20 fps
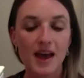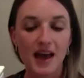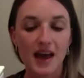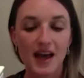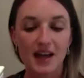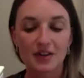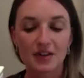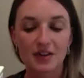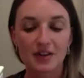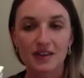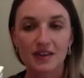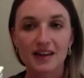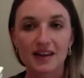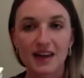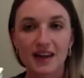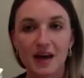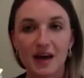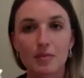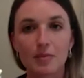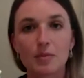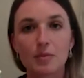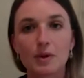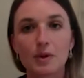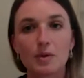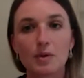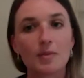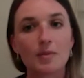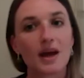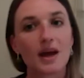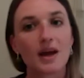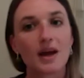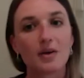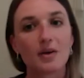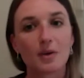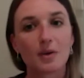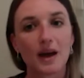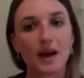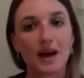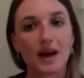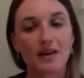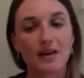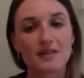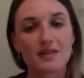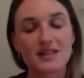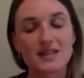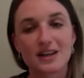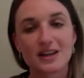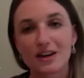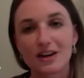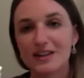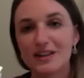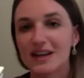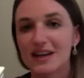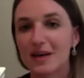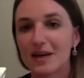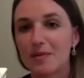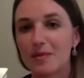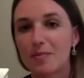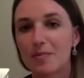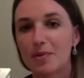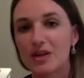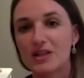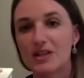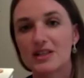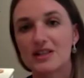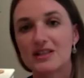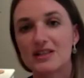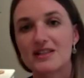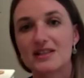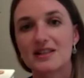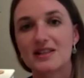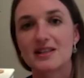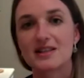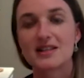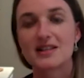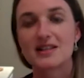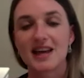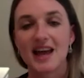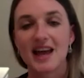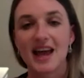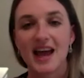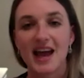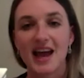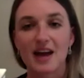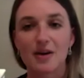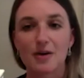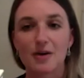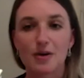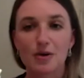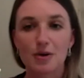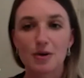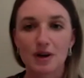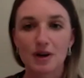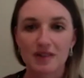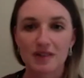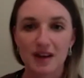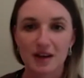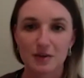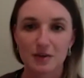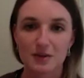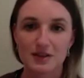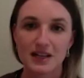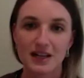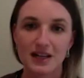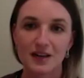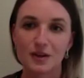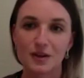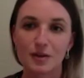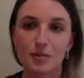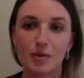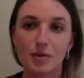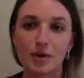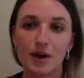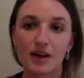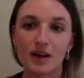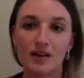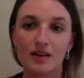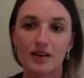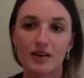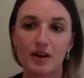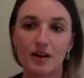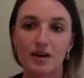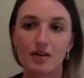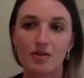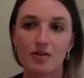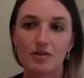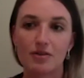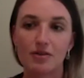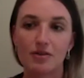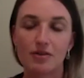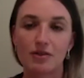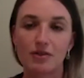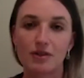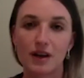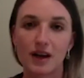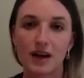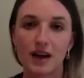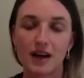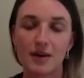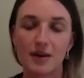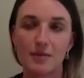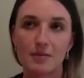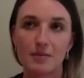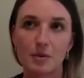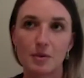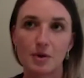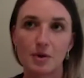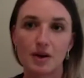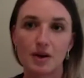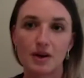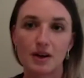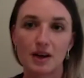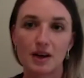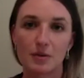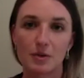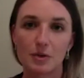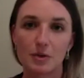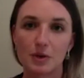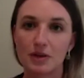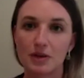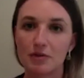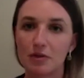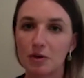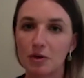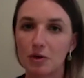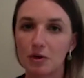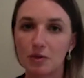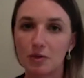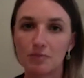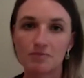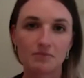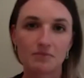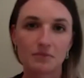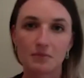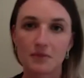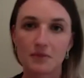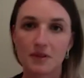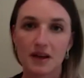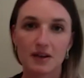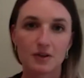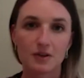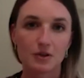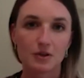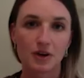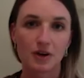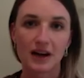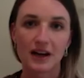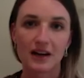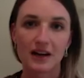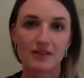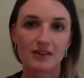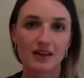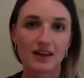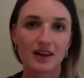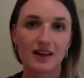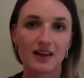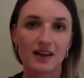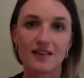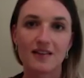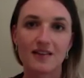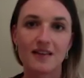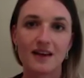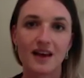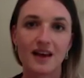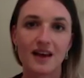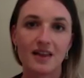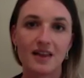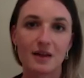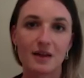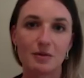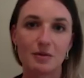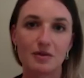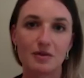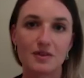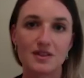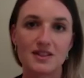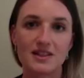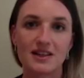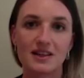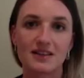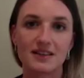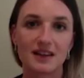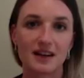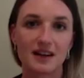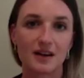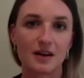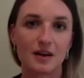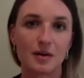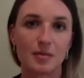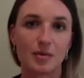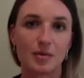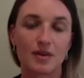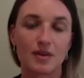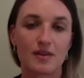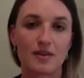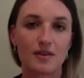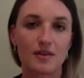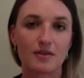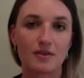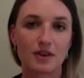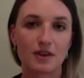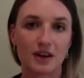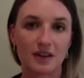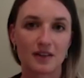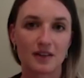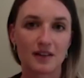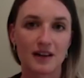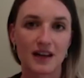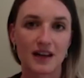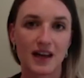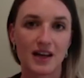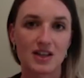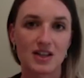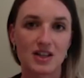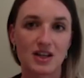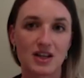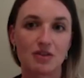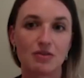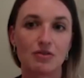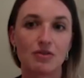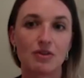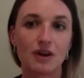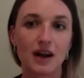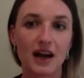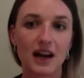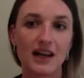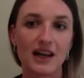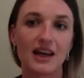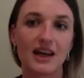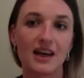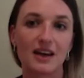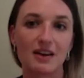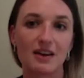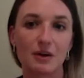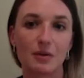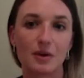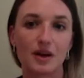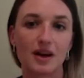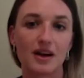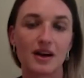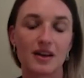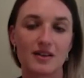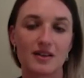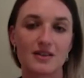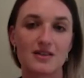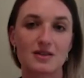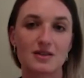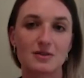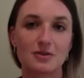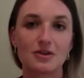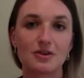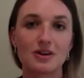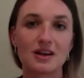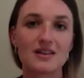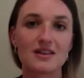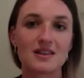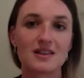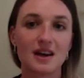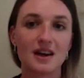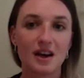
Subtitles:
And during that camp, we were made aware of stereotypes, prejudices, and all of that was led to a point of we were 24 grade 11 kids that were facilitated in the process of reconciliation and really hearing one another's stories.